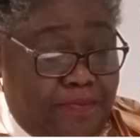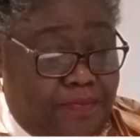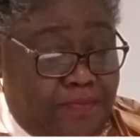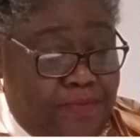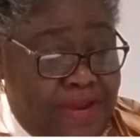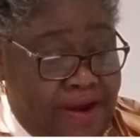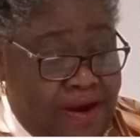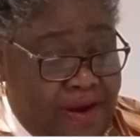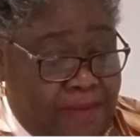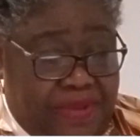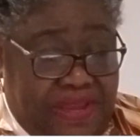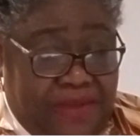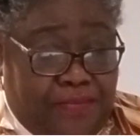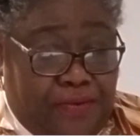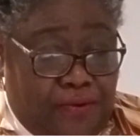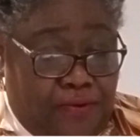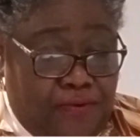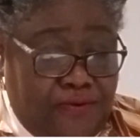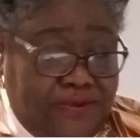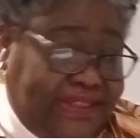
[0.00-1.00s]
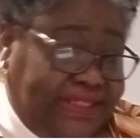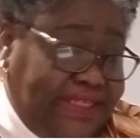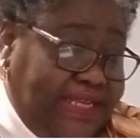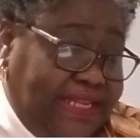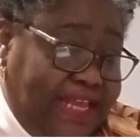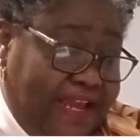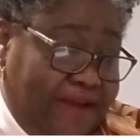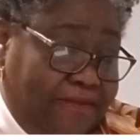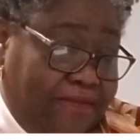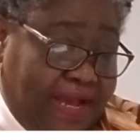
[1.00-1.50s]
there are people who see
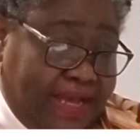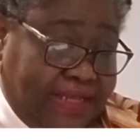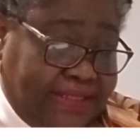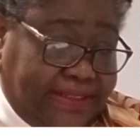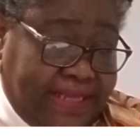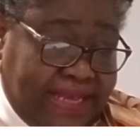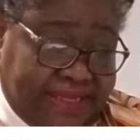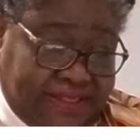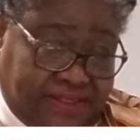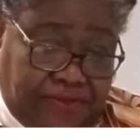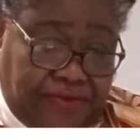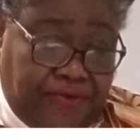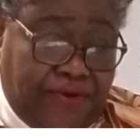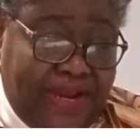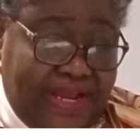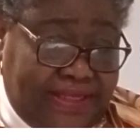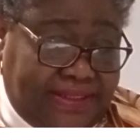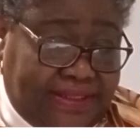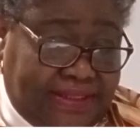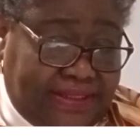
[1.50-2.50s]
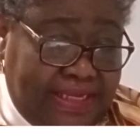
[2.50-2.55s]
them as threats.